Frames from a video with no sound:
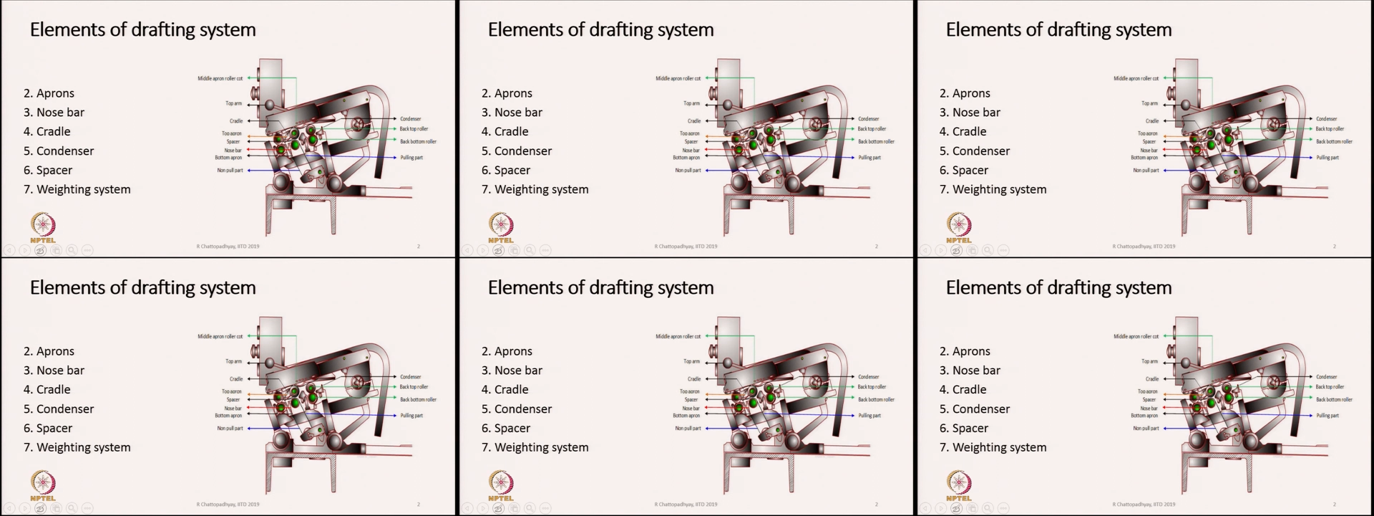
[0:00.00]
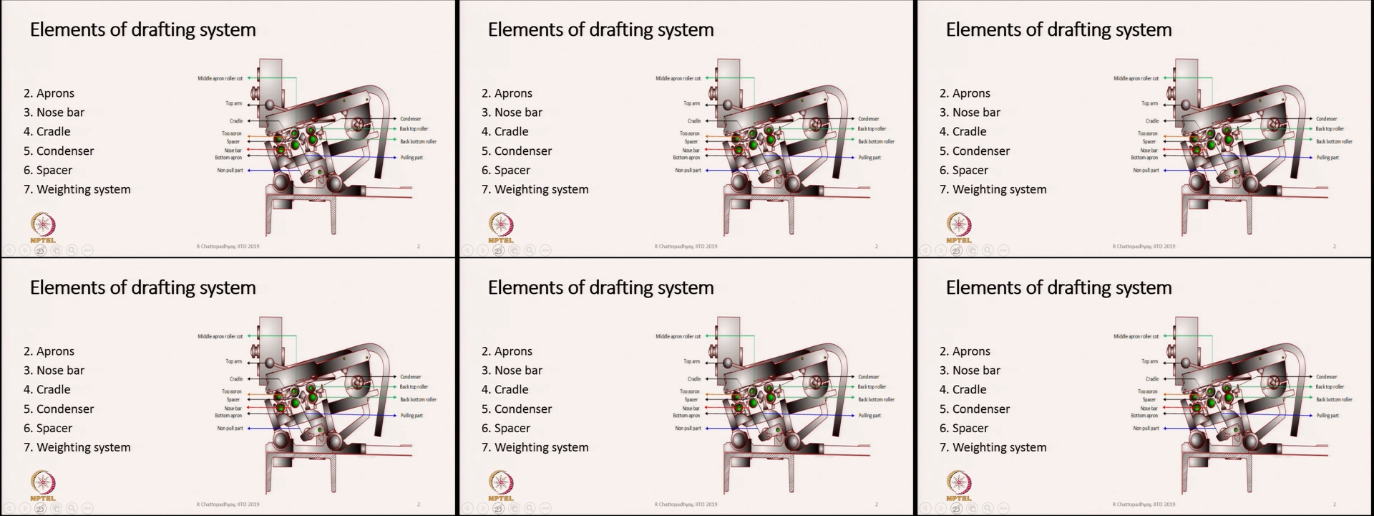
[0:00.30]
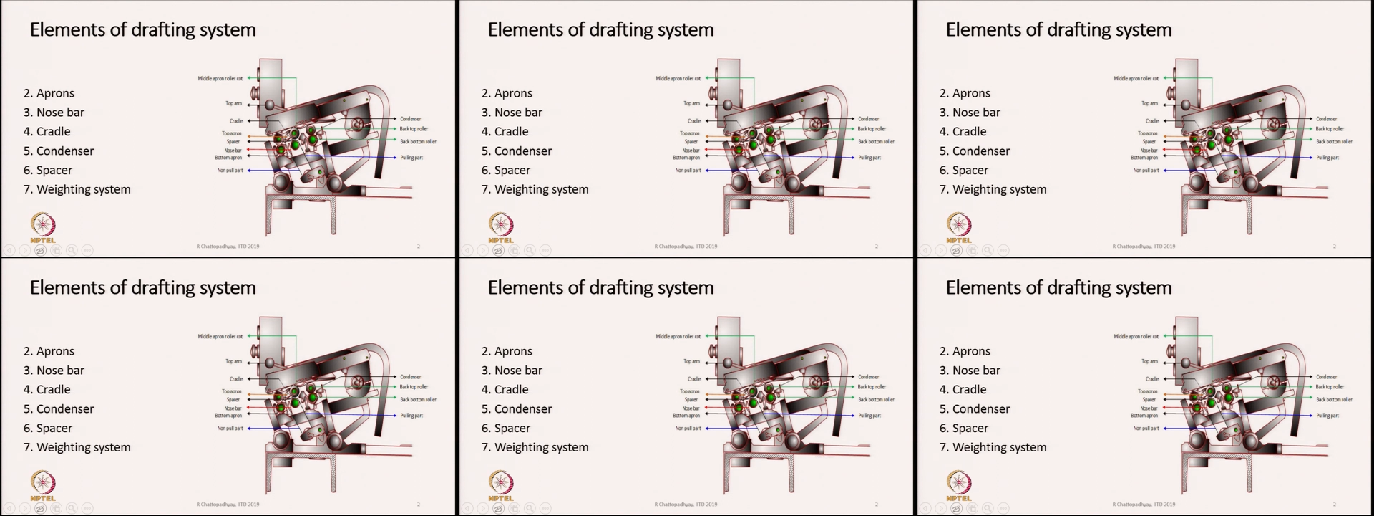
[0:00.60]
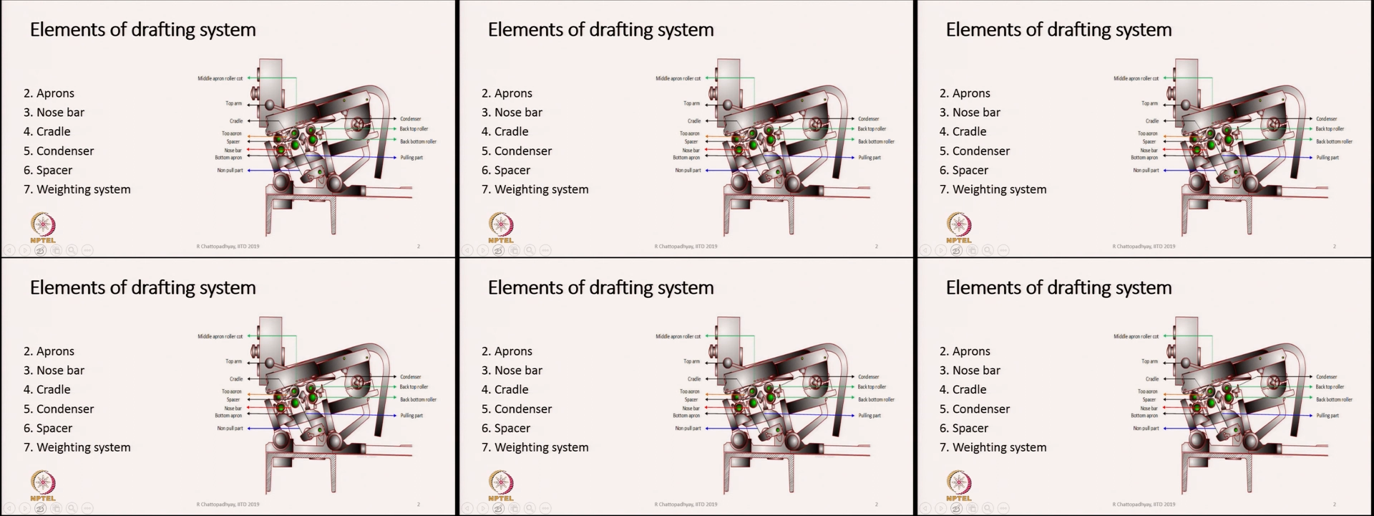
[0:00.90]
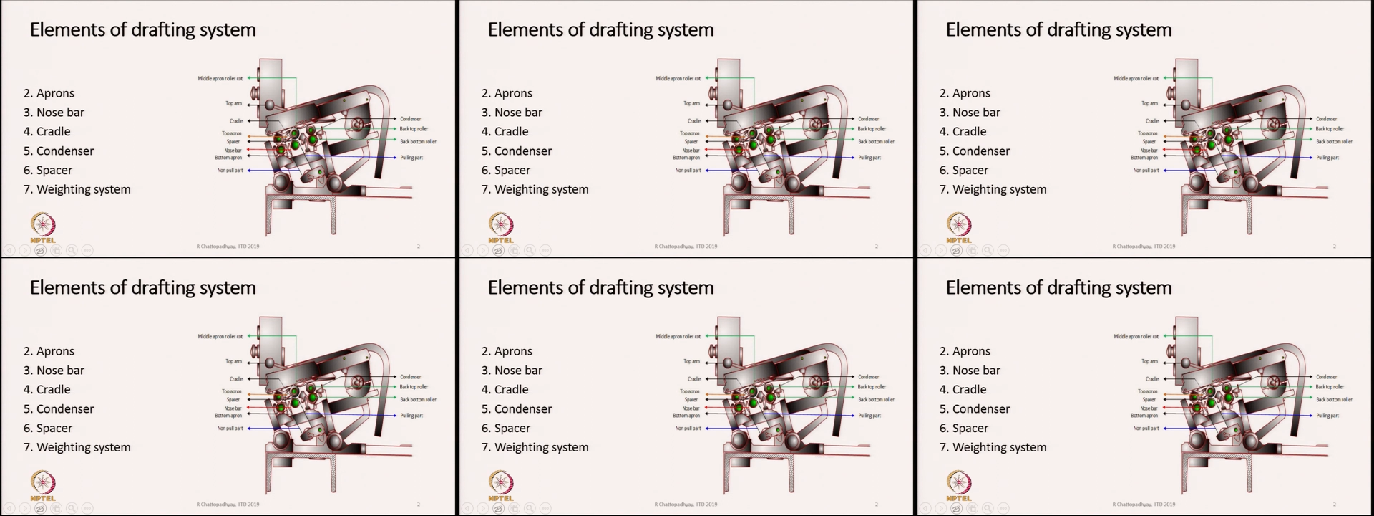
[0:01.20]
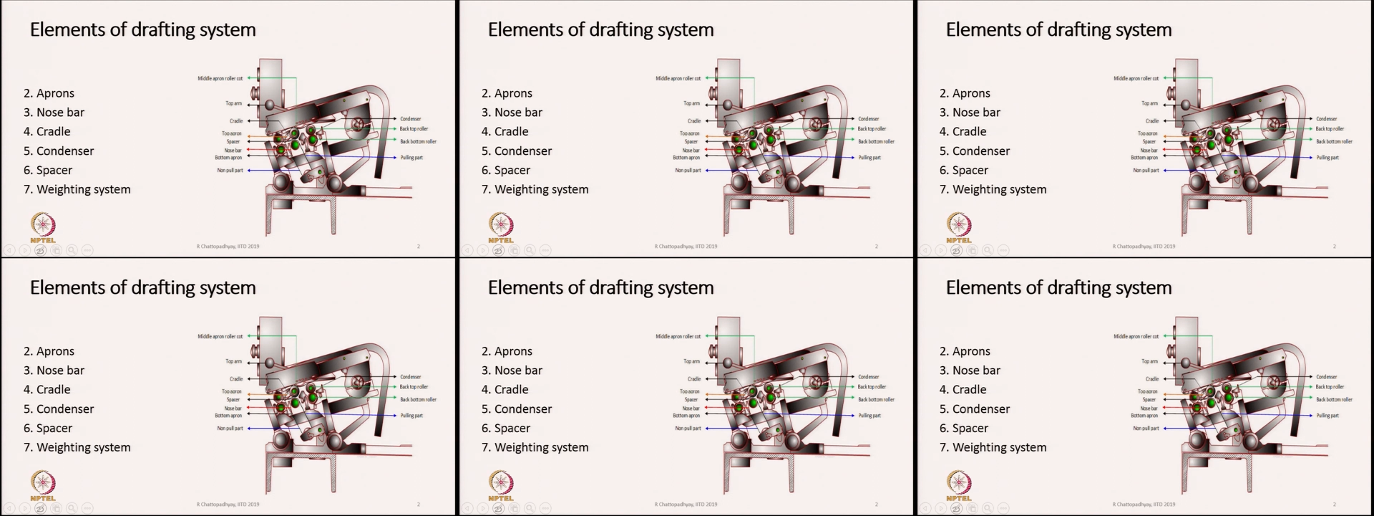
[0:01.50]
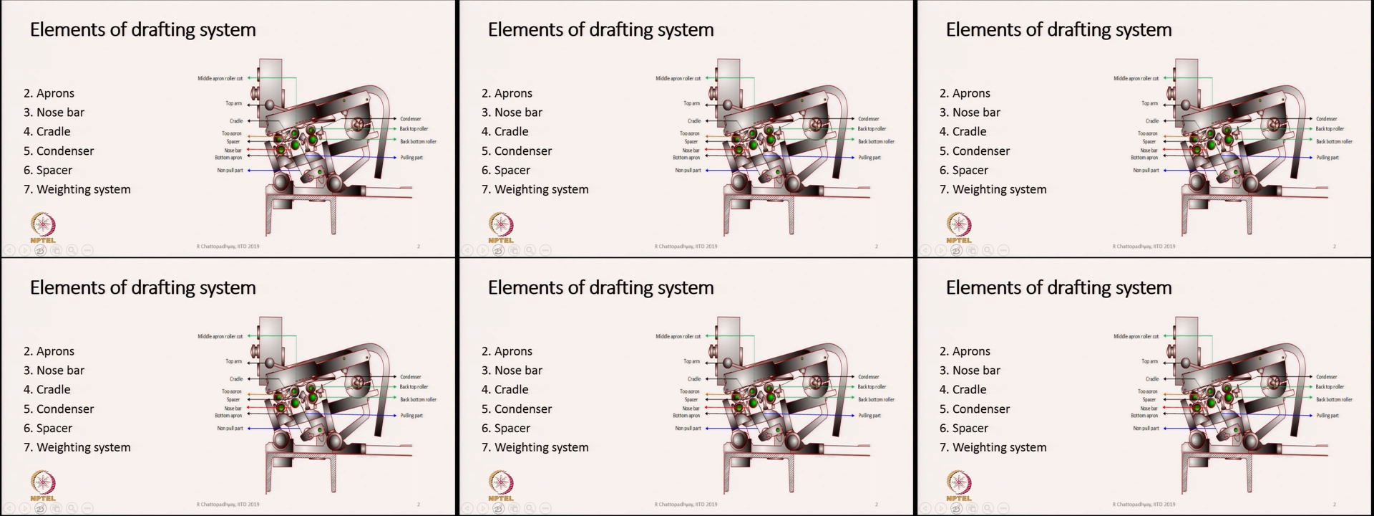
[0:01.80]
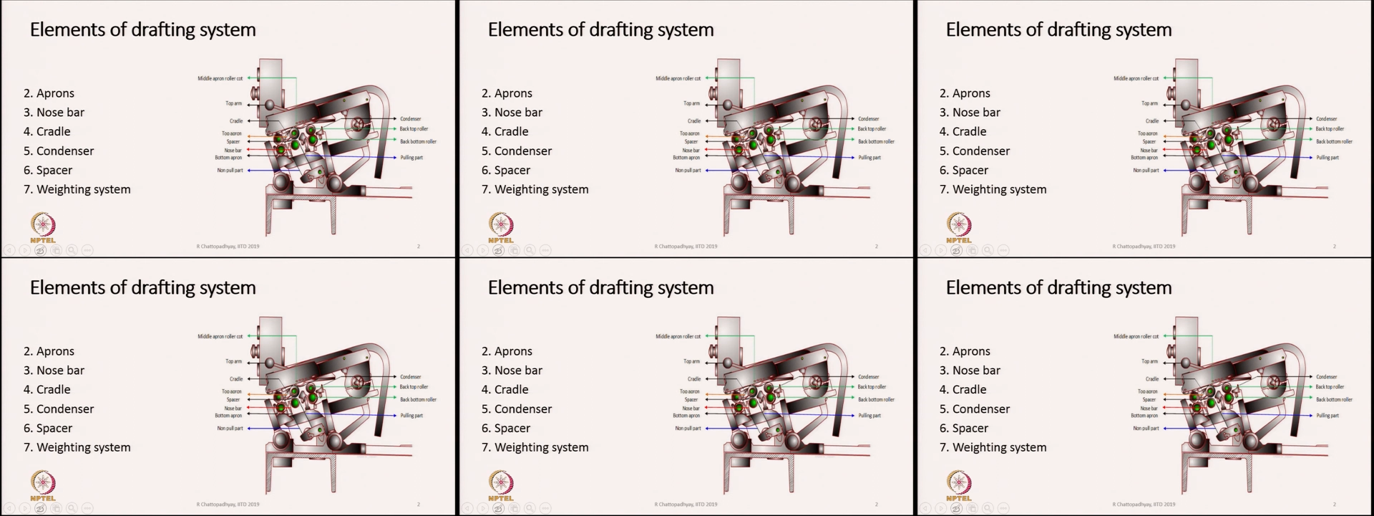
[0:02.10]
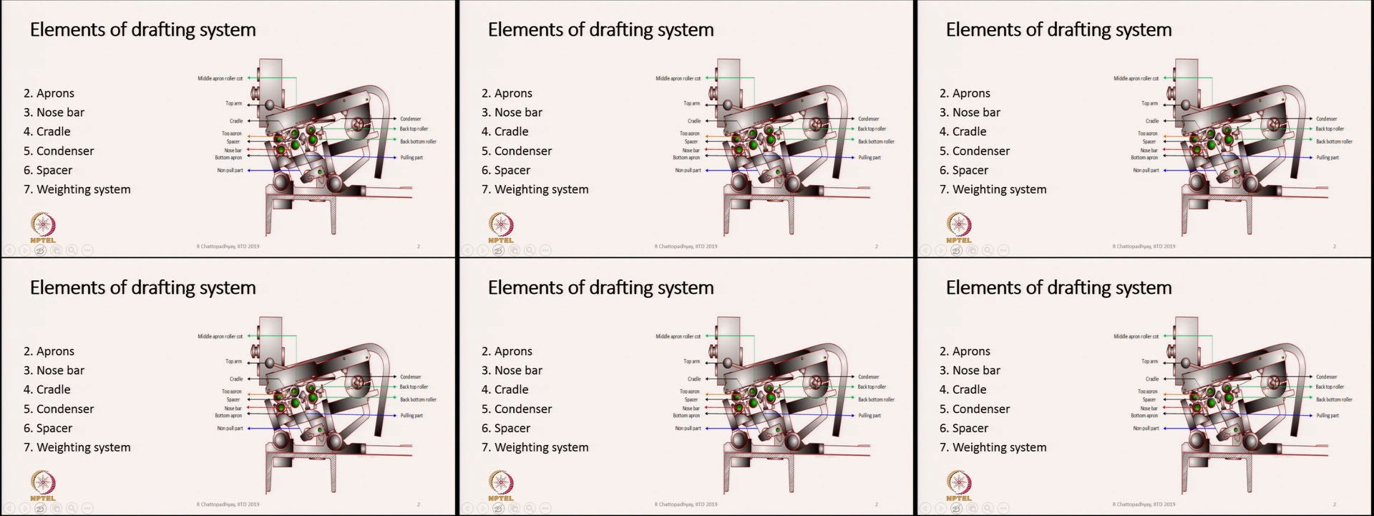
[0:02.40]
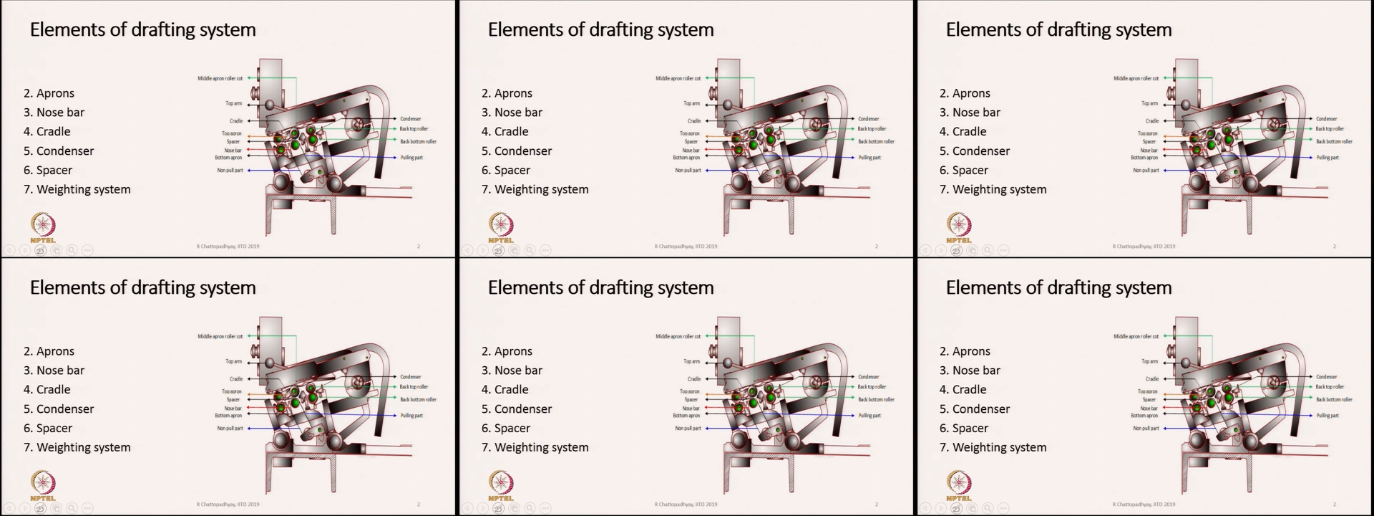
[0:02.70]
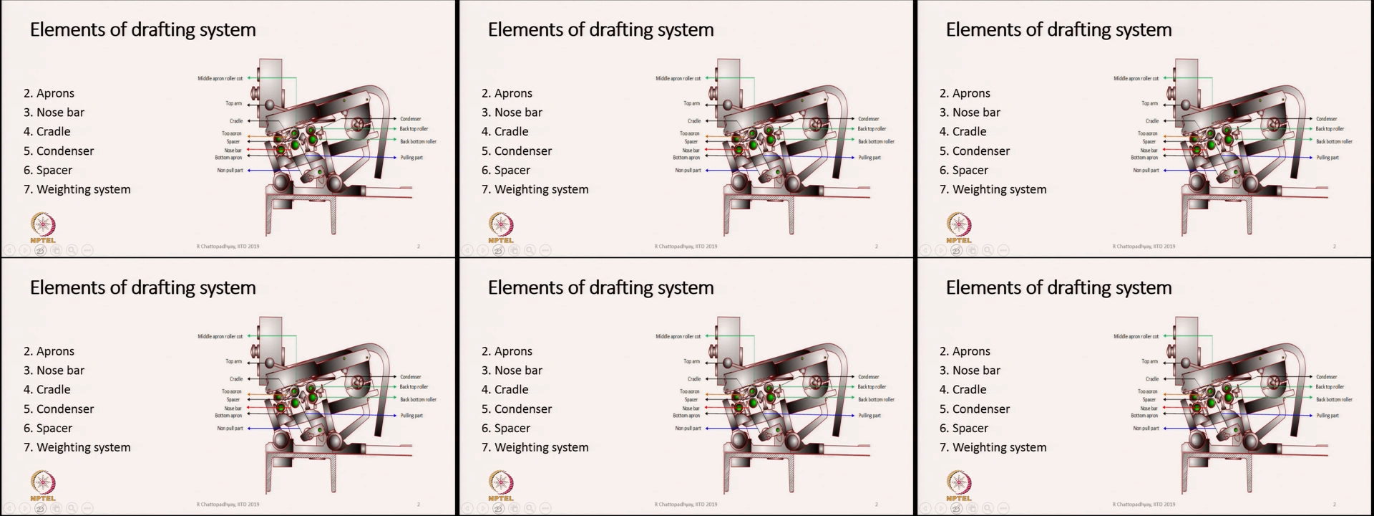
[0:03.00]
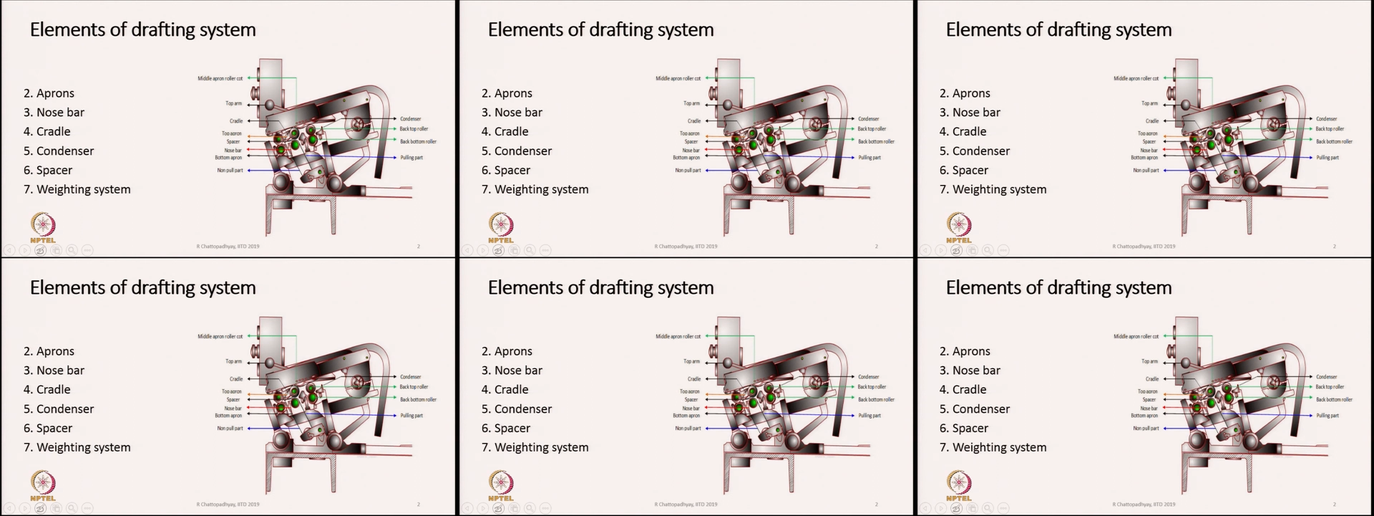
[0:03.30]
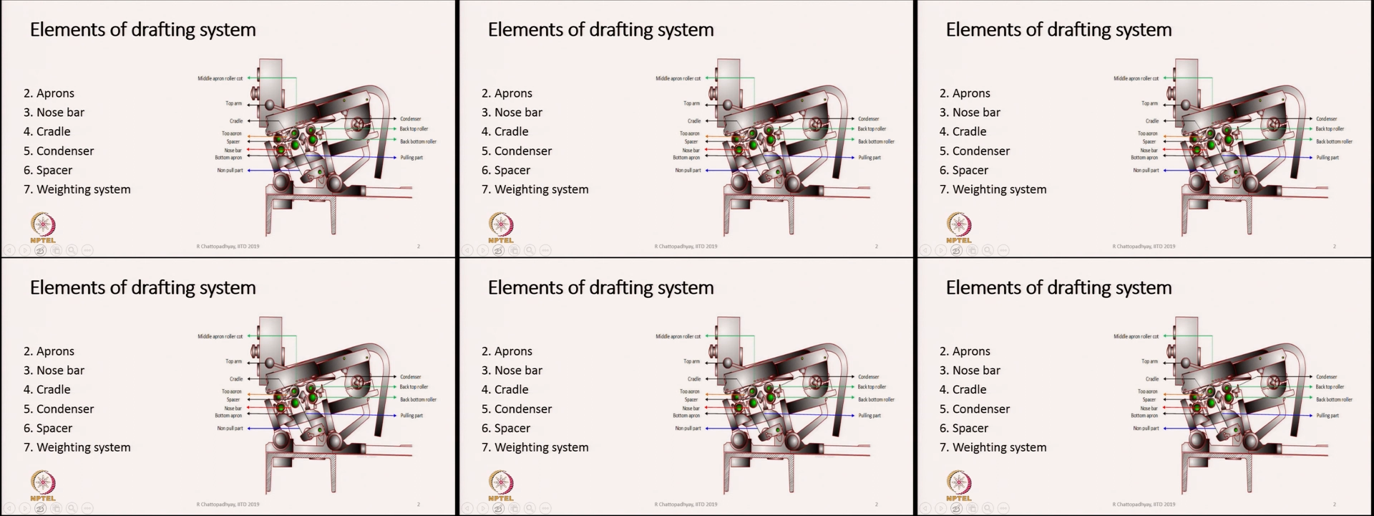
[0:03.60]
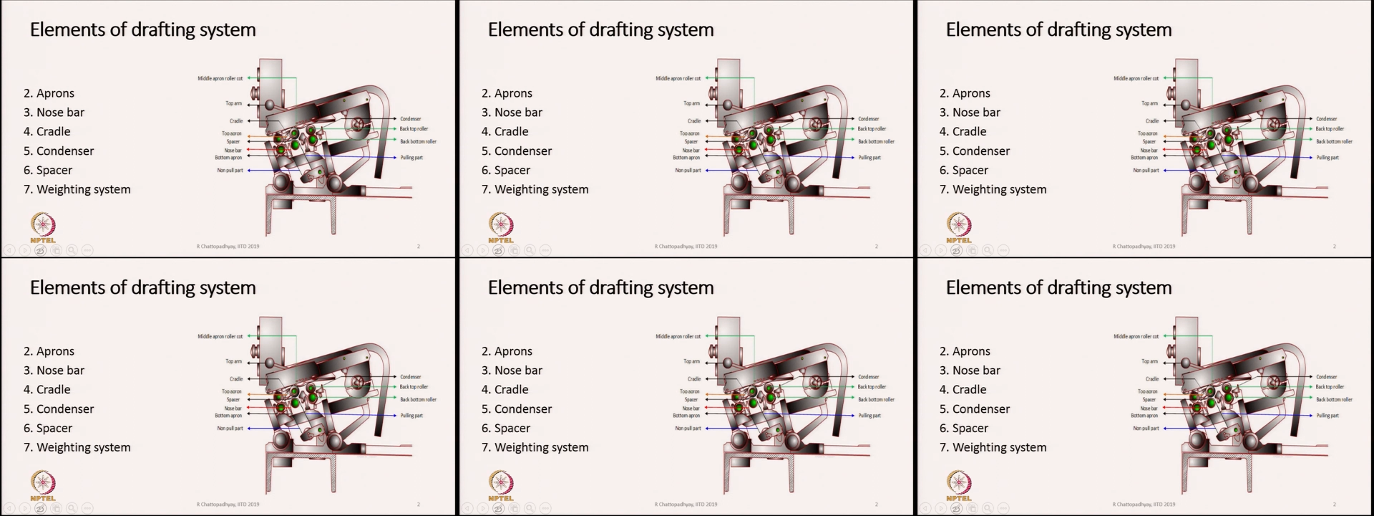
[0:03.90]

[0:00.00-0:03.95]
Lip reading: (no speaker visible)